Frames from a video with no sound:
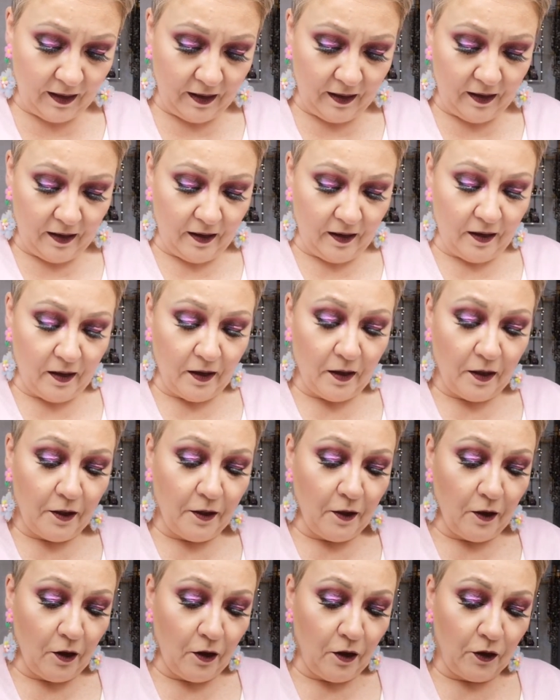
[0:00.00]

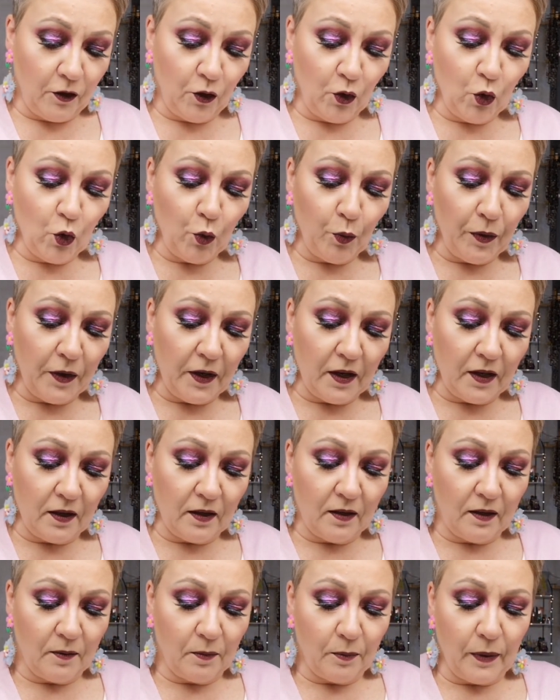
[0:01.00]
The
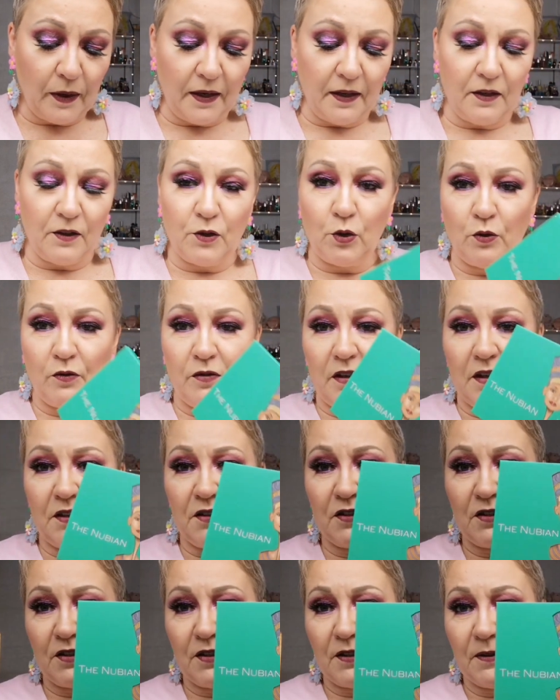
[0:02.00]
Nubian by
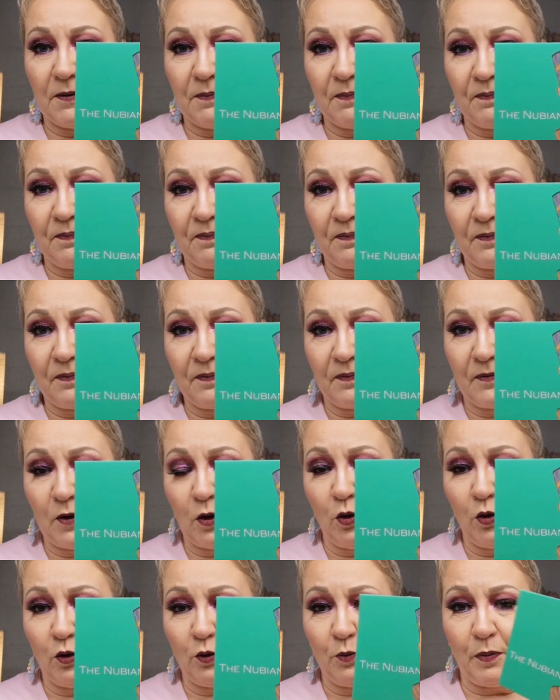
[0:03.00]
Juvia's
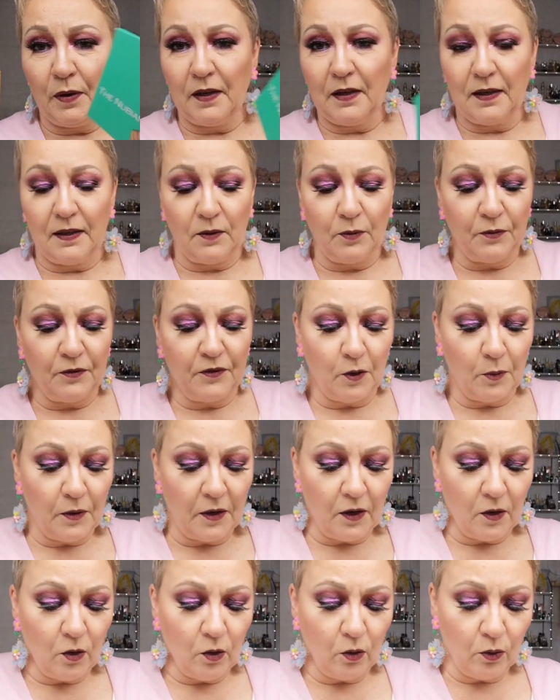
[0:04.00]
old palette,
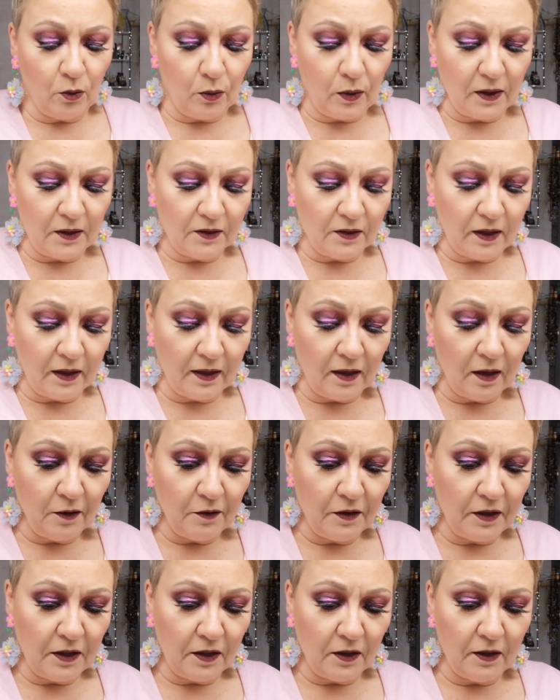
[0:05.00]
from their old ones. I
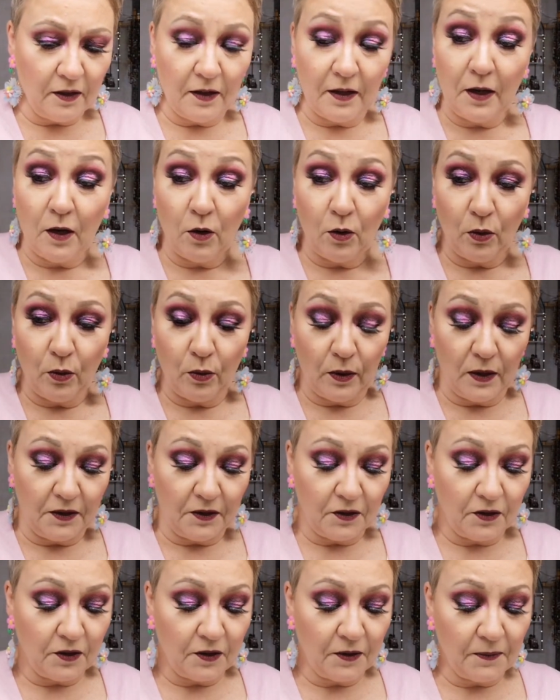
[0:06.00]
love the old
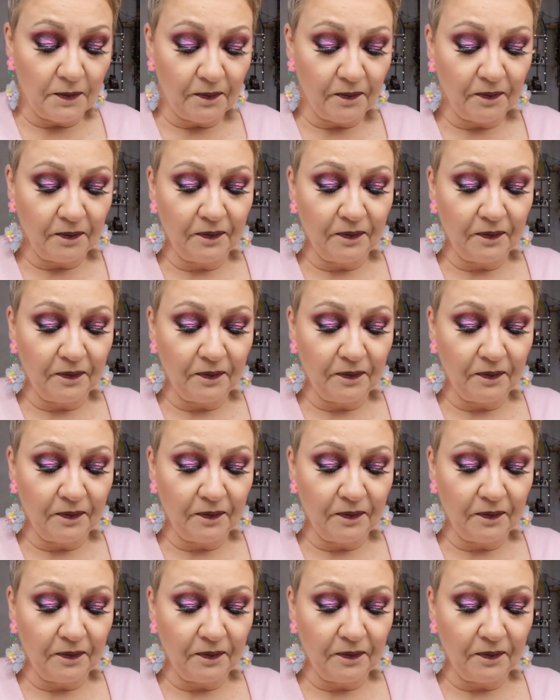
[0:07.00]
ones,